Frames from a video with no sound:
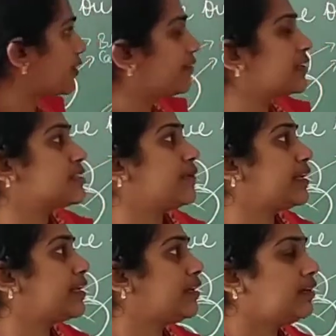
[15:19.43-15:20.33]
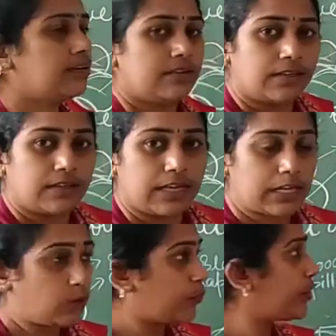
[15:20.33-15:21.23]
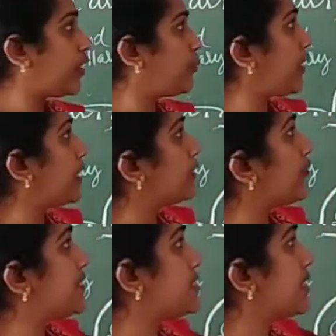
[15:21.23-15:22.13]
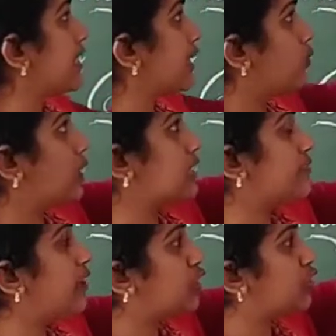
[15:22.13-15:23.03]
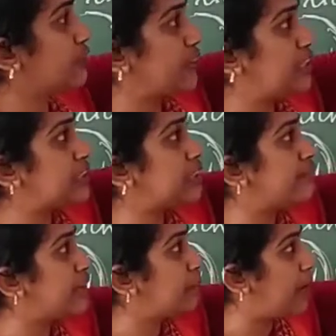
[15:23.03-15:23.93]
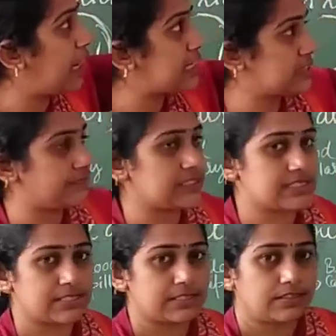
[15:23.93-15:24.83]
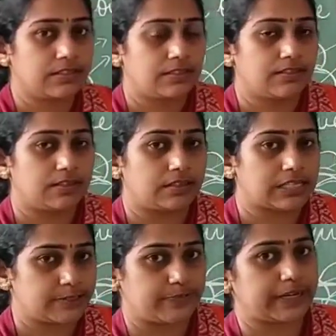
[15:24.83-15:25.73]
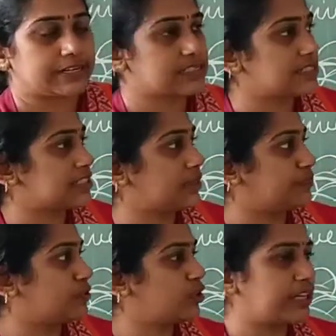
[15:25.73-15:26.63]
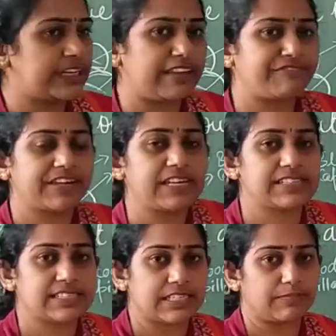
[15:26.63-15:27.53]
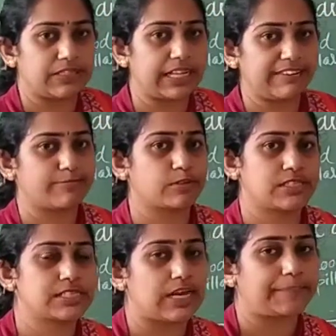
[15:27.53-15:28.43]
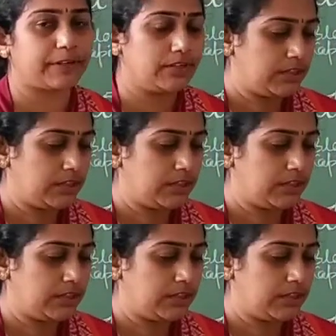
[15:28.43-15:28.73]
I have explained here. Along with that, you may get questions like what is the function of each and every part of this respiratory system. So in every system in life process chapter,